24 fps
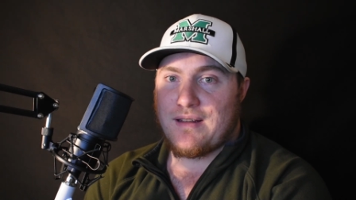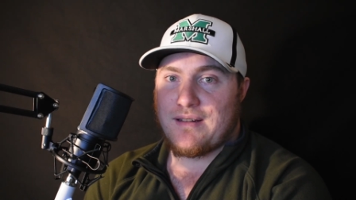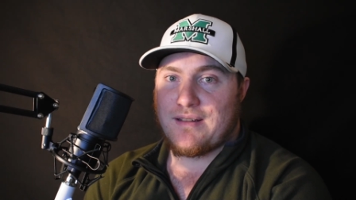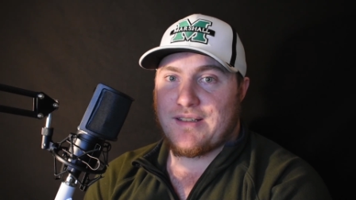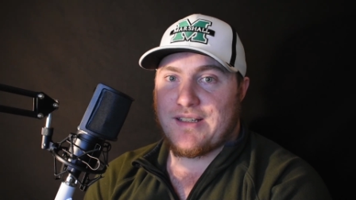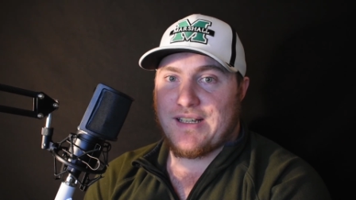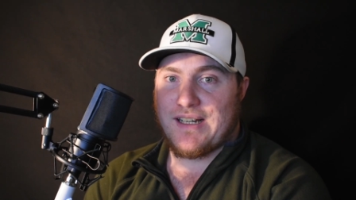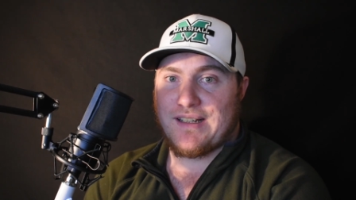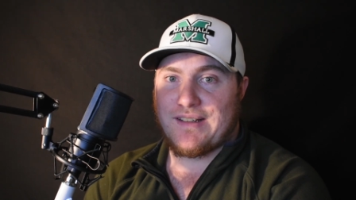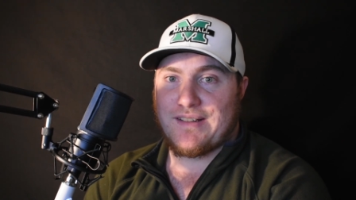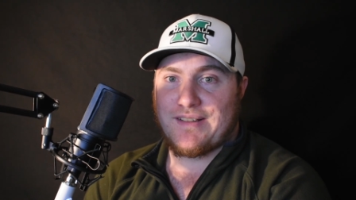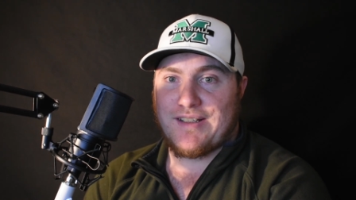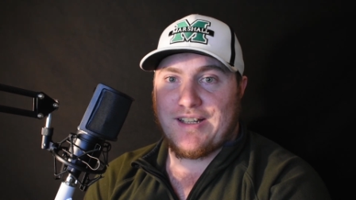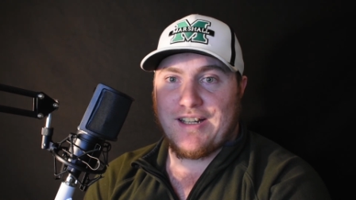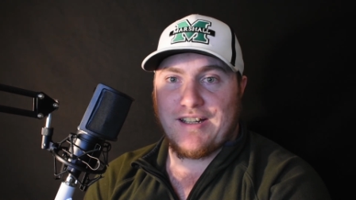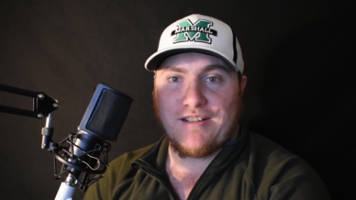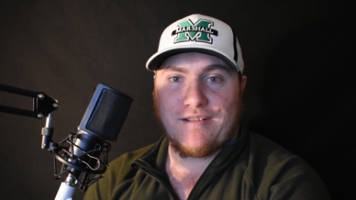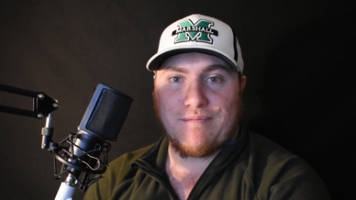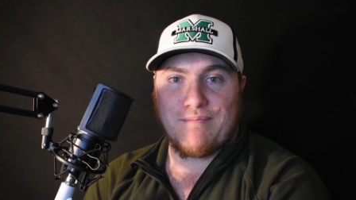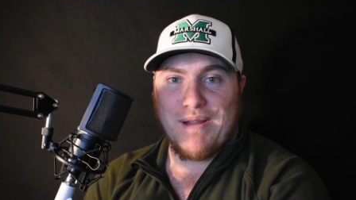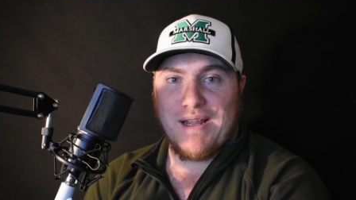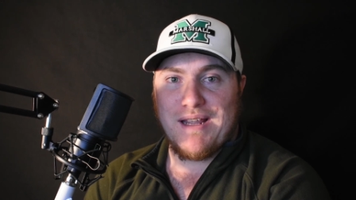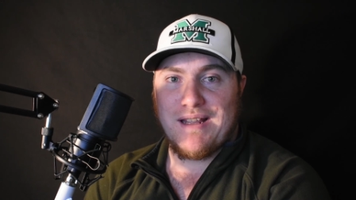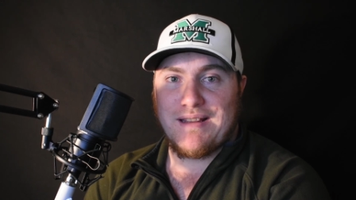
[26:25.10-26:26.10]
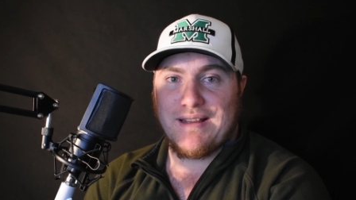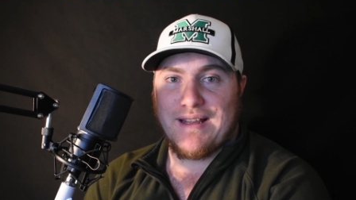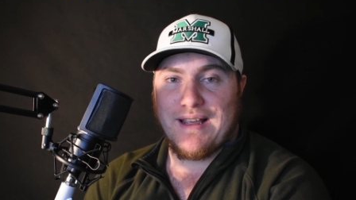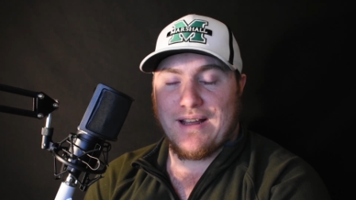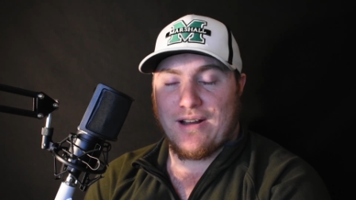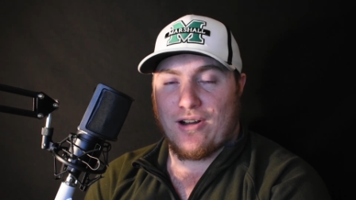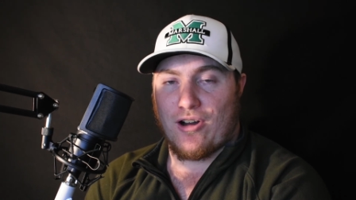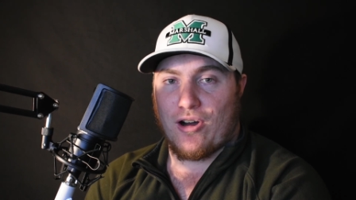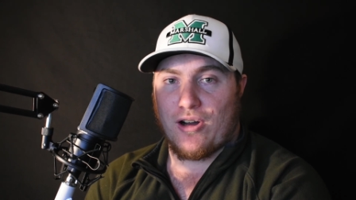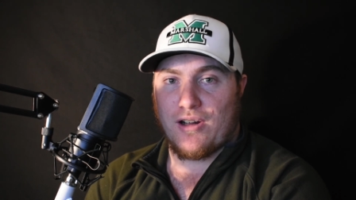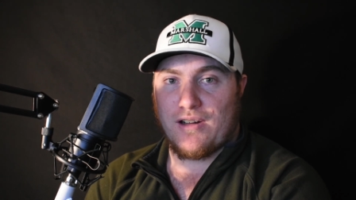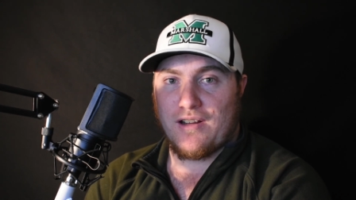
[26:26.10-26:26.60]
does this mean that
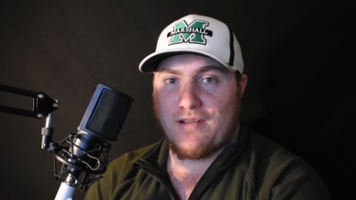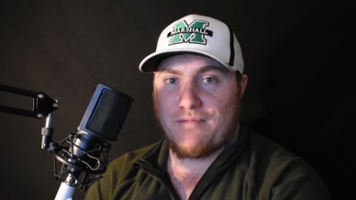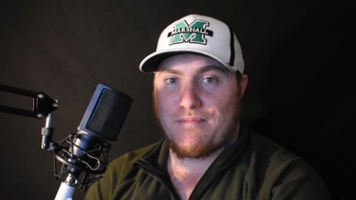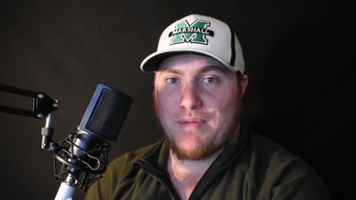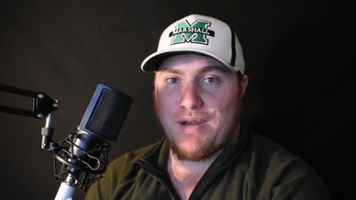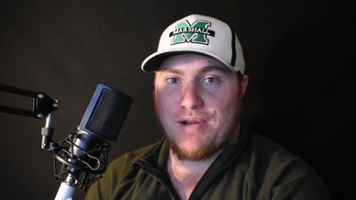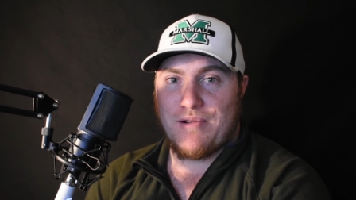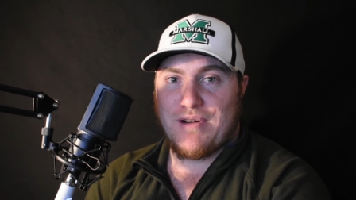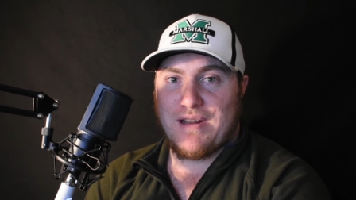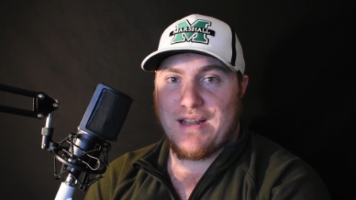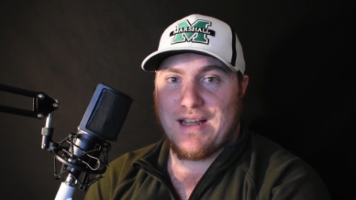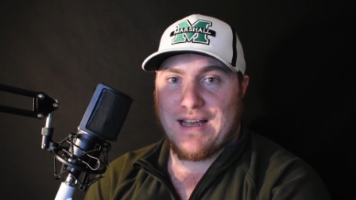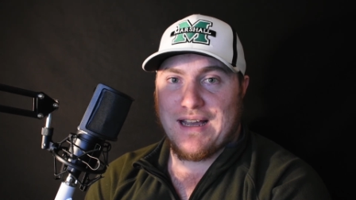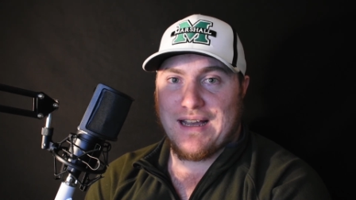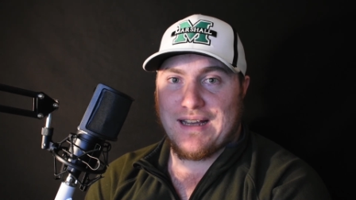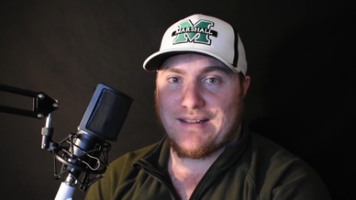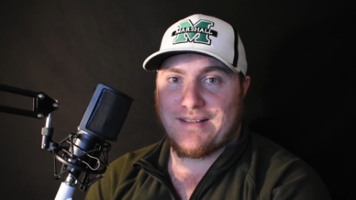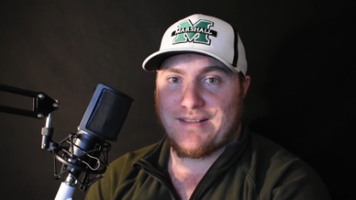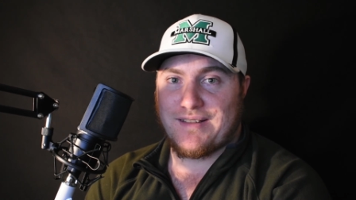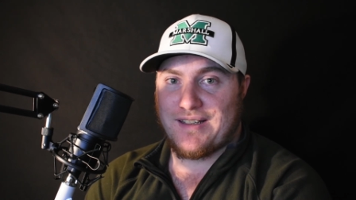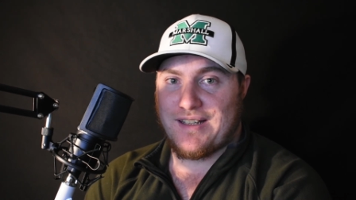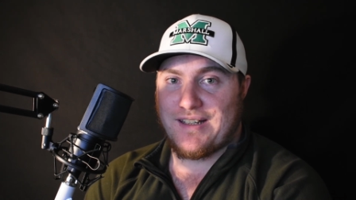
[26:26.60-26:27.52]
all of Muni has